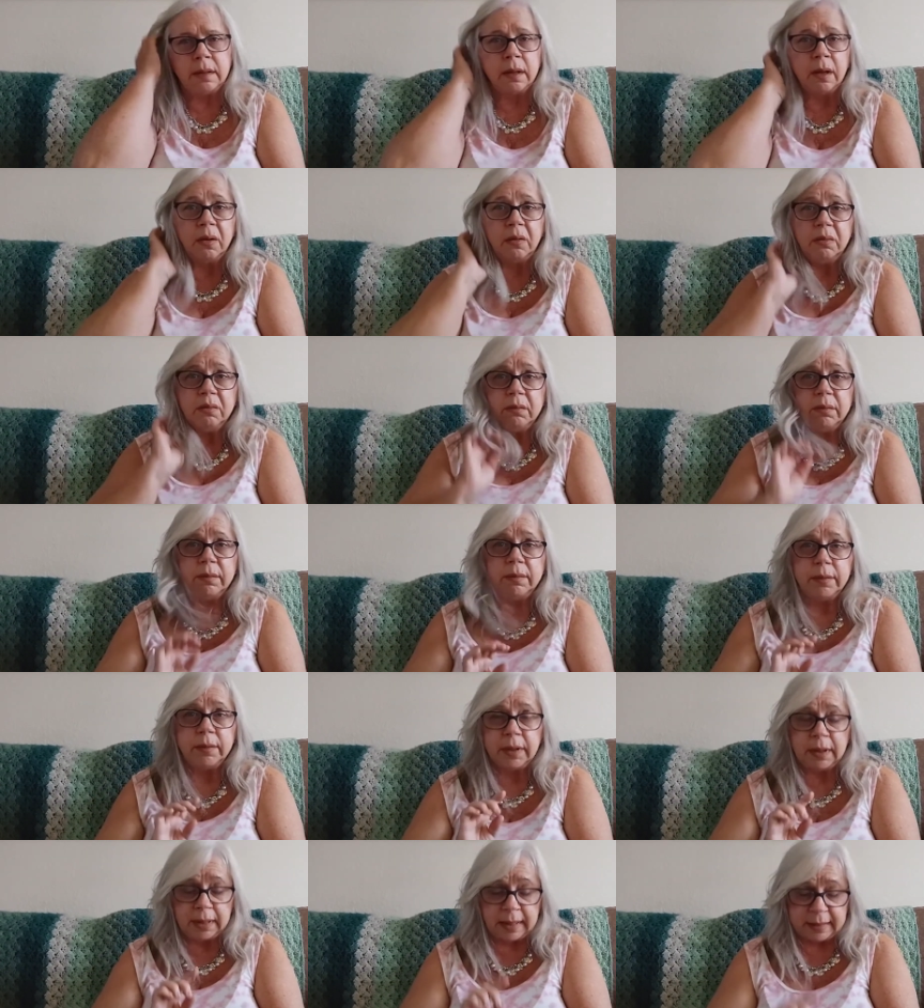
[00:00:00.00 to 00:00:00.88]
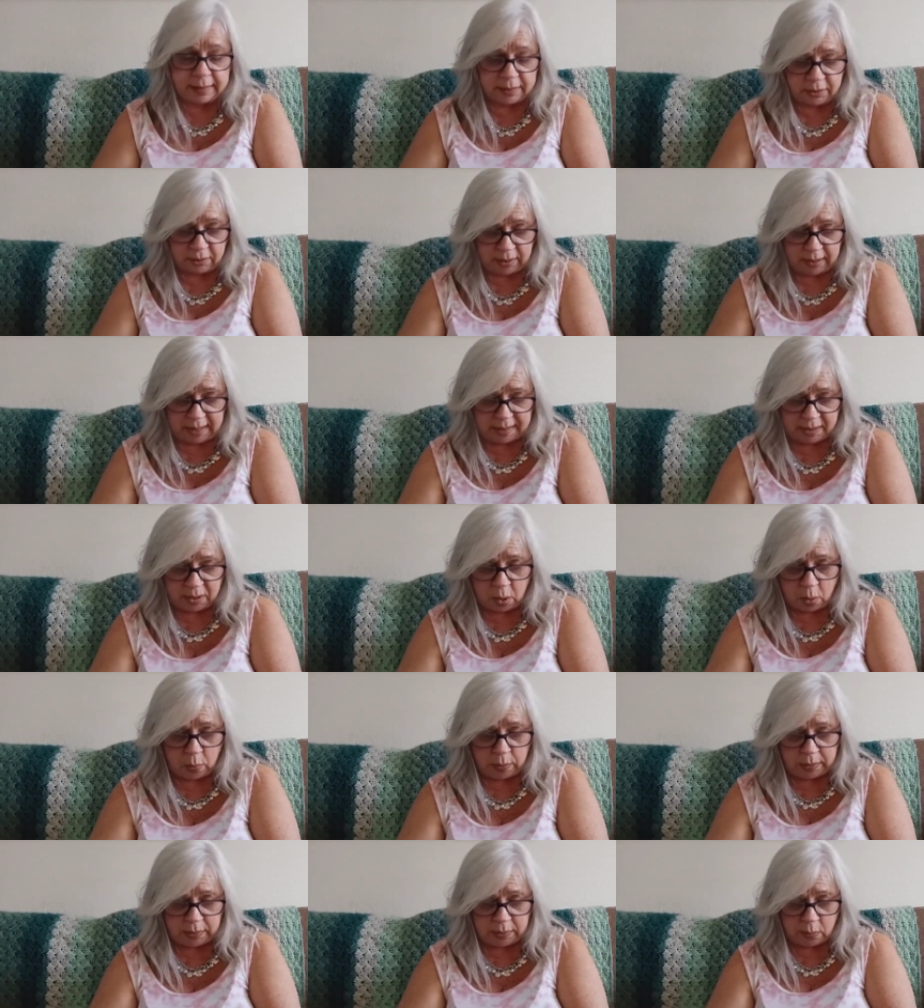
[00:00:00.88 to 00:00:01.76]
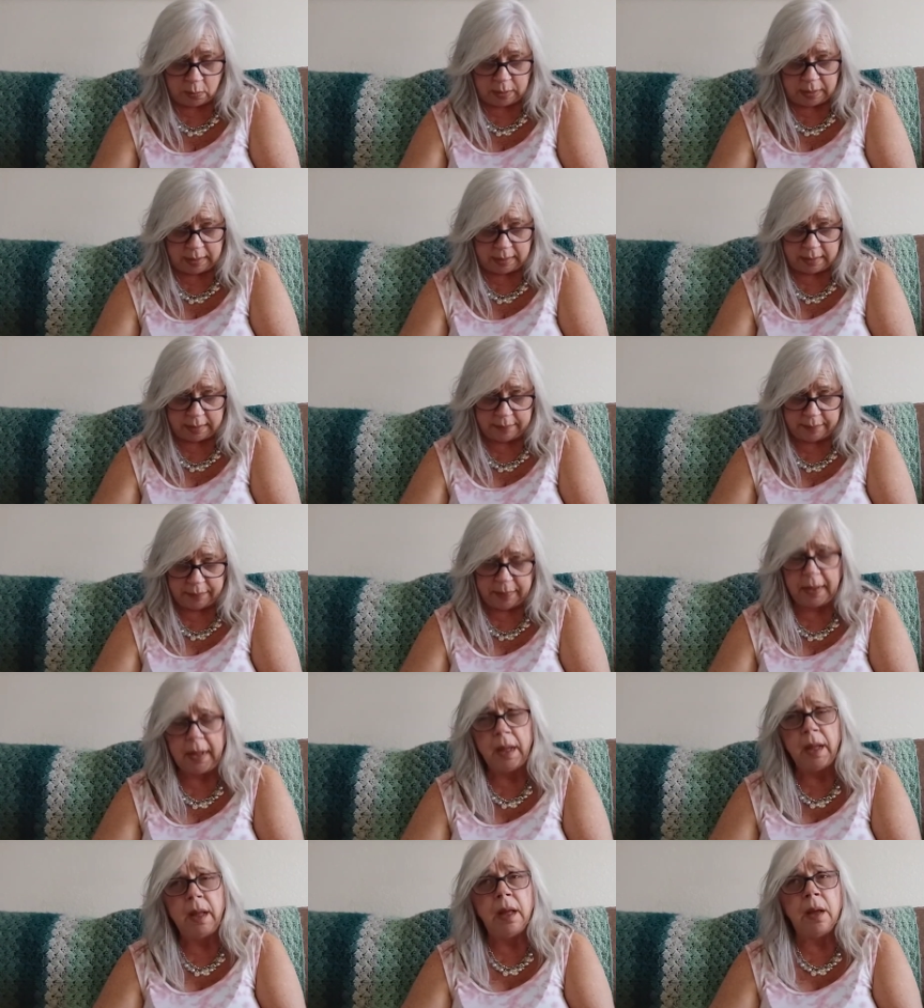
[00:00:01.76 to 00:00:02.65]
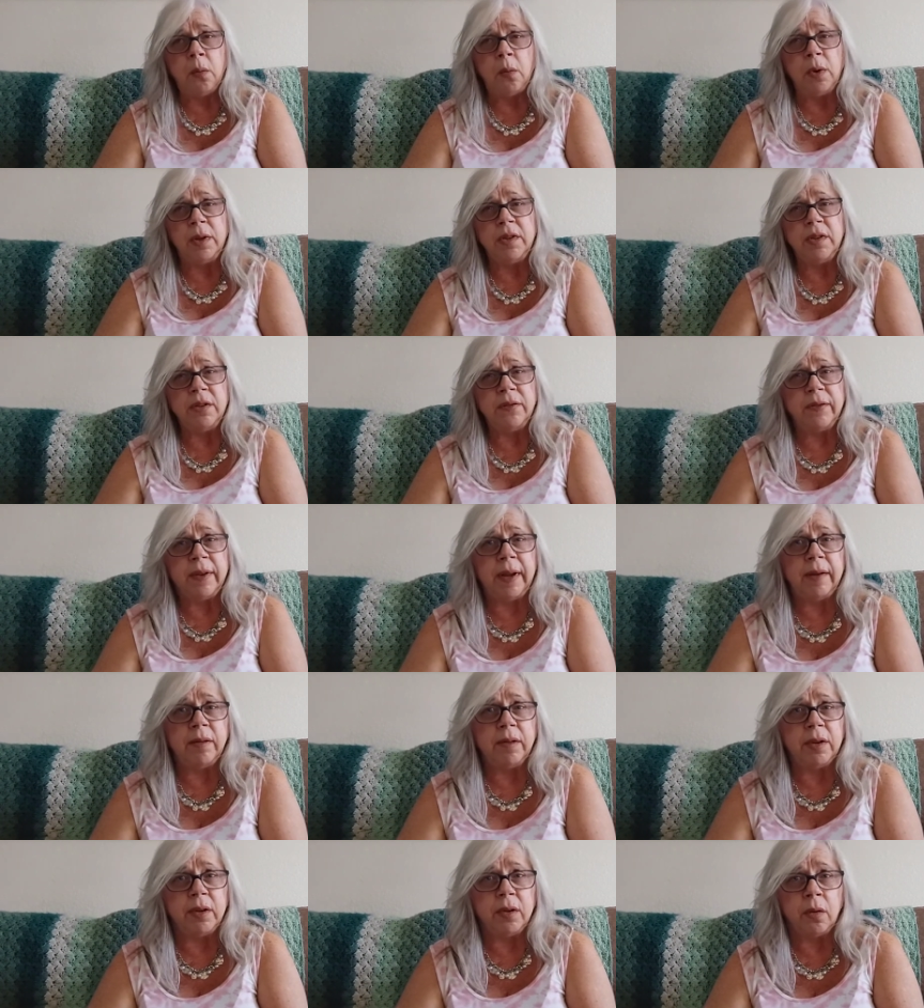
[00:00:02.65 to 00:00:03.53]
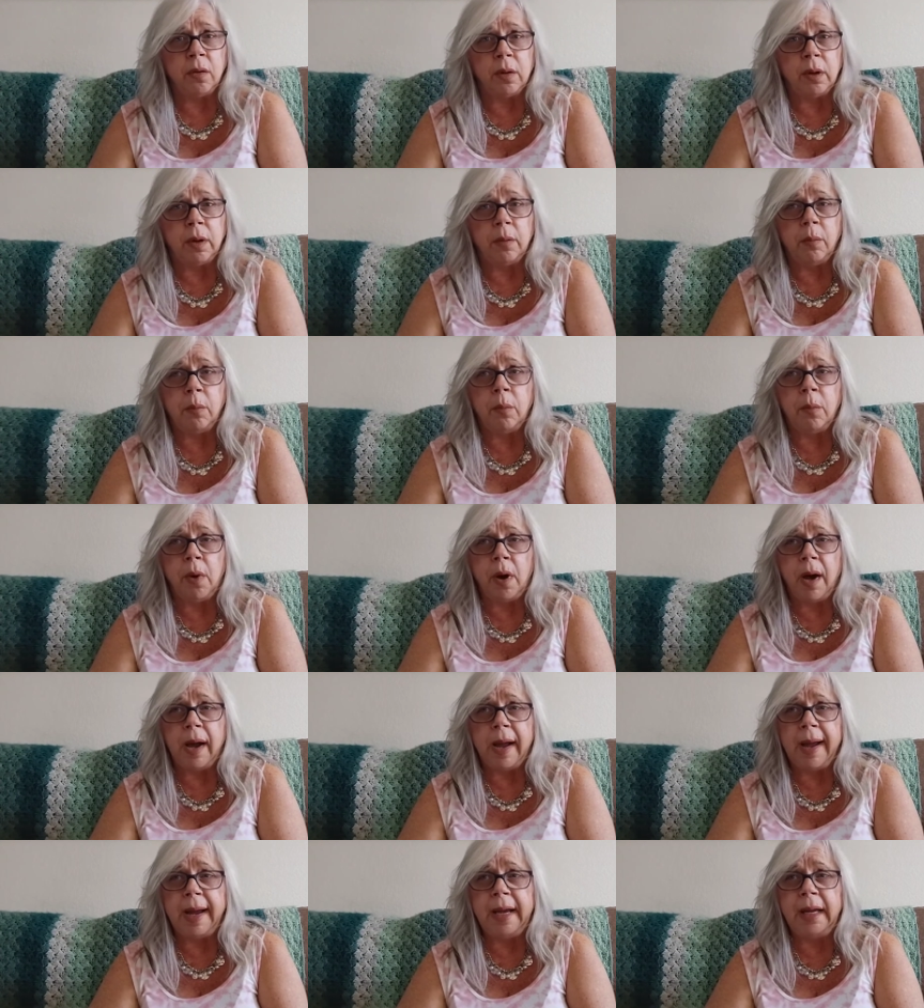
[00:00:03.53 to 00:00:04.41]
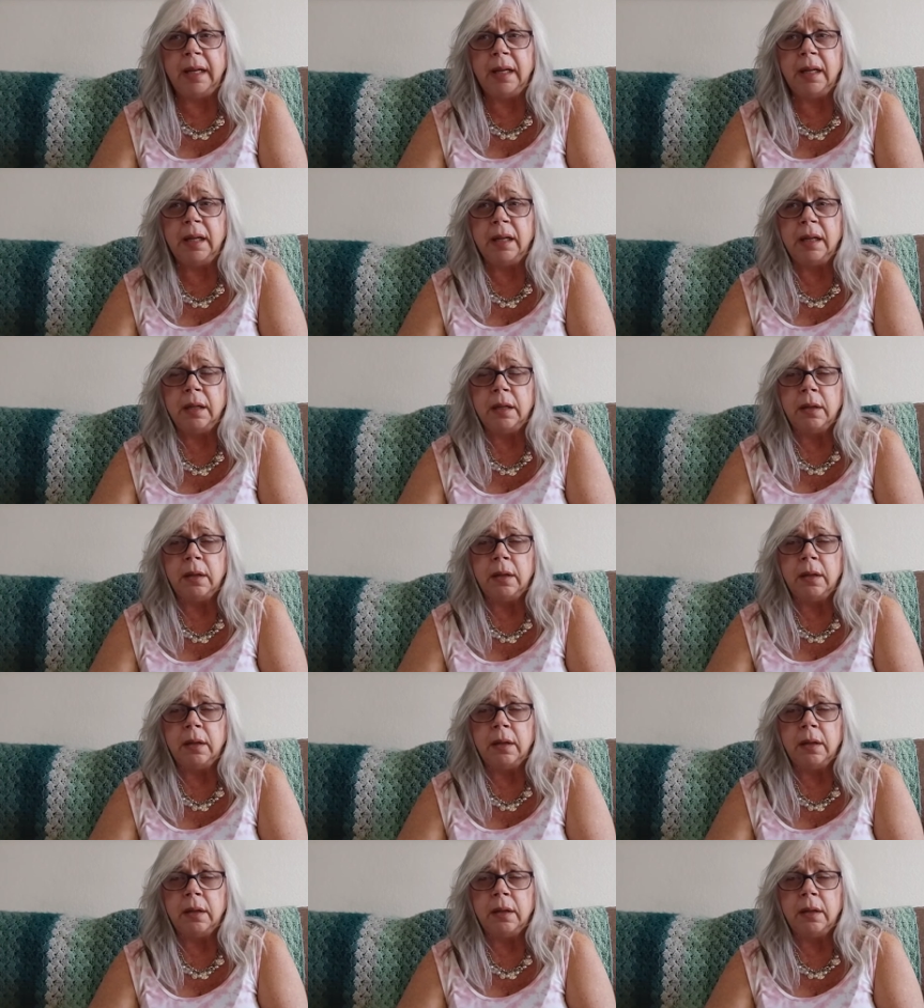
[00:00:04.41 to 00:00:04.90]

So let's let's go with donuts what's your favorite donut? Mine